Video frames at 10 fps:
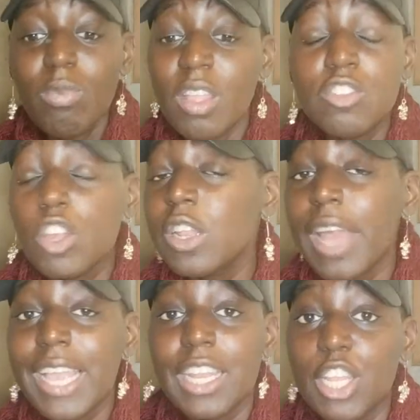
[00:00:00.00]
So
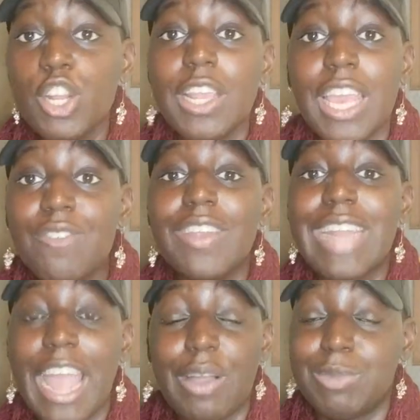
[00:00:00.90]
like literally even
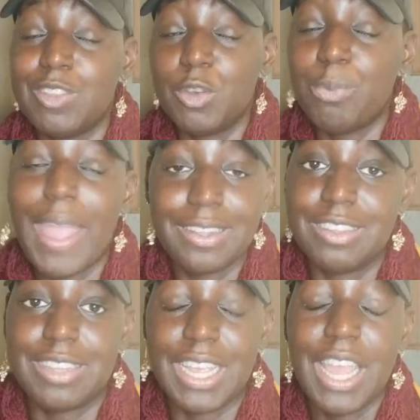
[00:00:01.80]
now I'm still
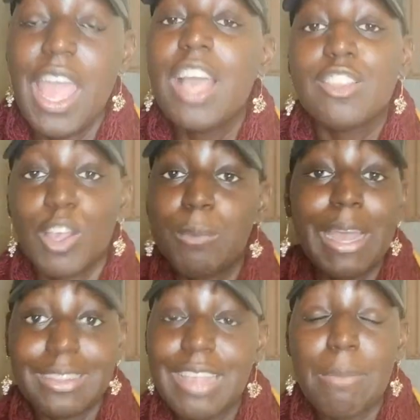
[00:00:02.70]
practicing. So
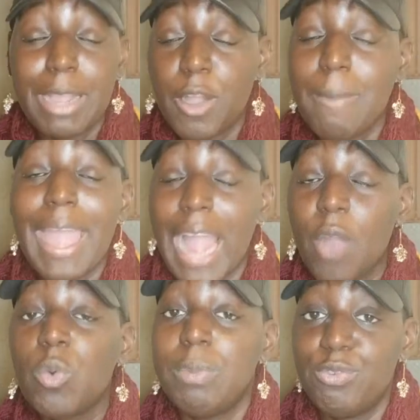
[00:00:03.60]
by the time I go back, I
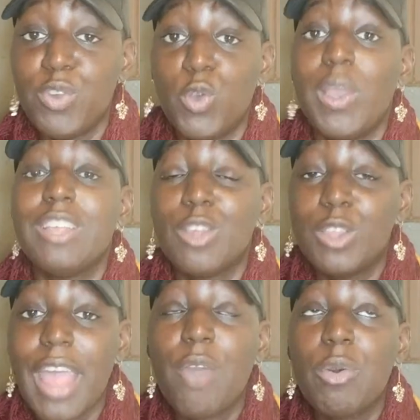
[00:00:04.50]
will be fluent. So
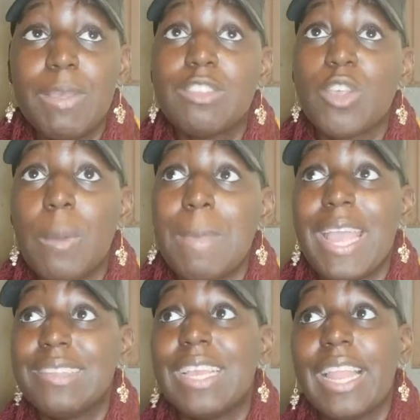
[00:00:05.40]
that would be so
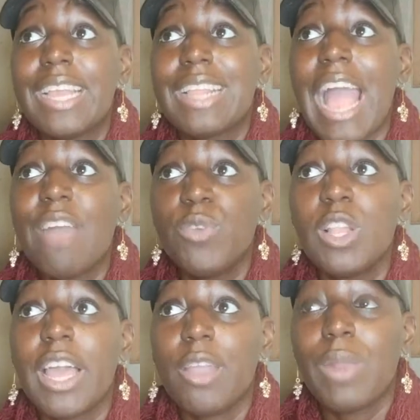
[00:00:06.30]
amazing. Like, I feel
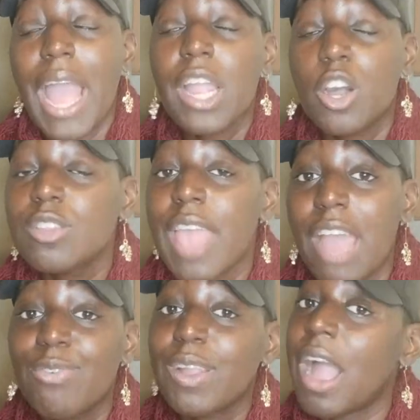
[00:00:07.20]
like when I go to
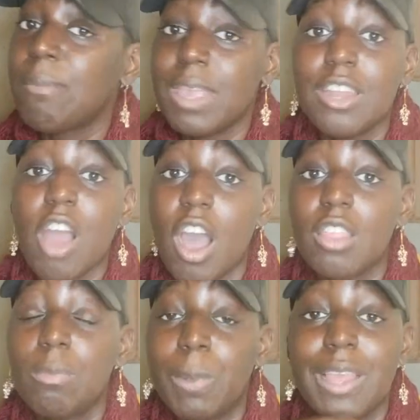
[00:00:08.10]
Africa, I'm hitting all
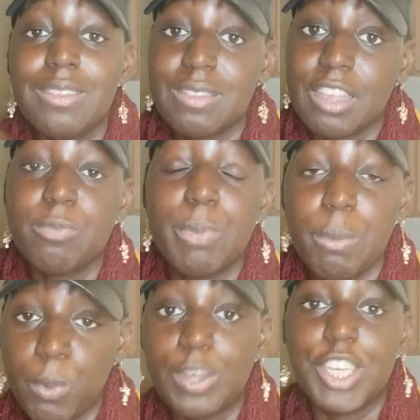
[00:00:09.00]
the places that speak
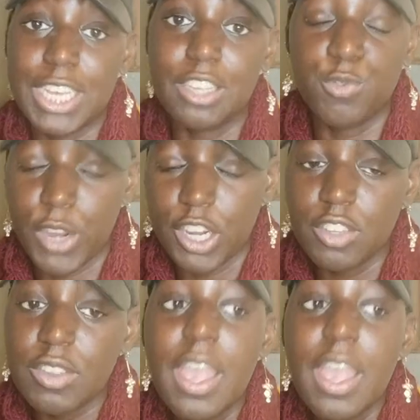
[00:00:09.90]
Portuguese first,